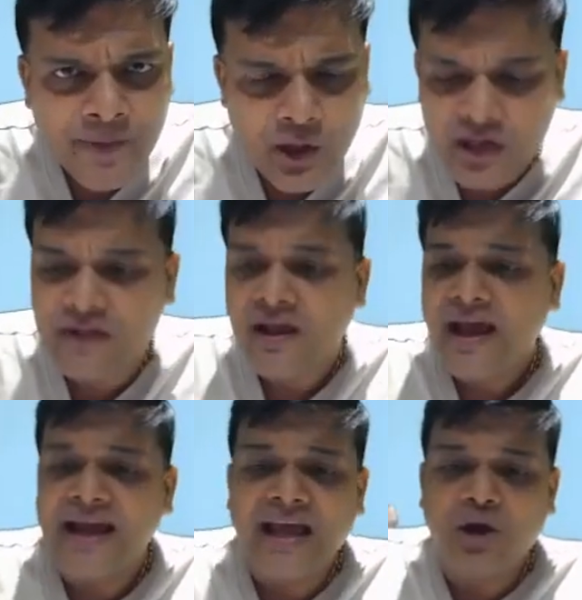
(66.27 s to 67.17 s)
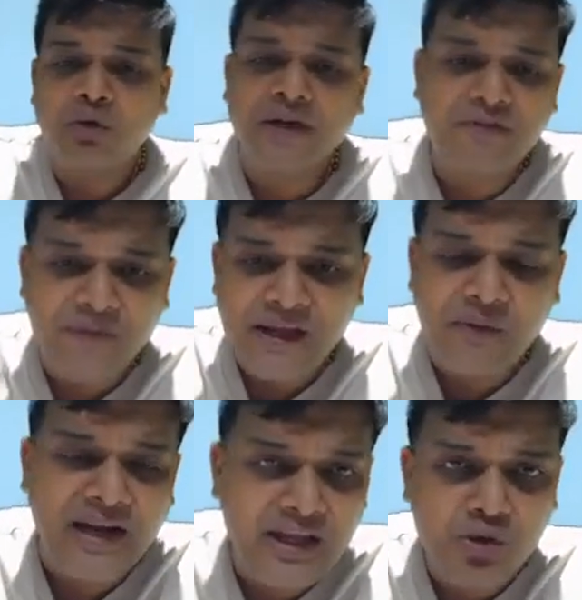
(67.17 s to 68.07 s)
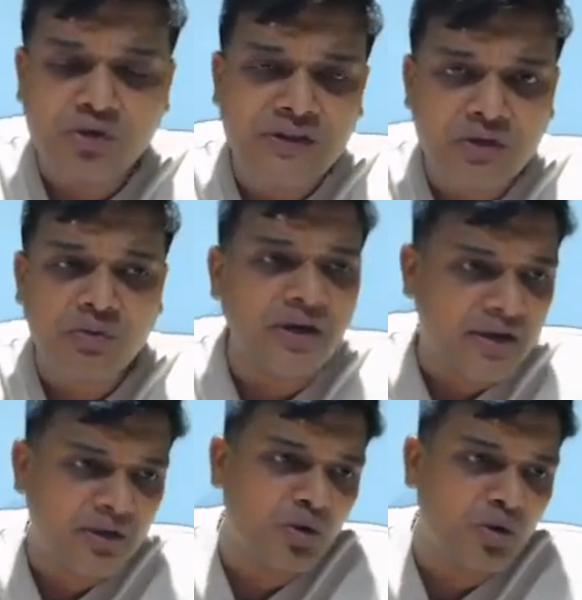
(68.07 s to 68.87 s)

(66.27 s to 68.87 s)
Okay, and I always frequently use this word.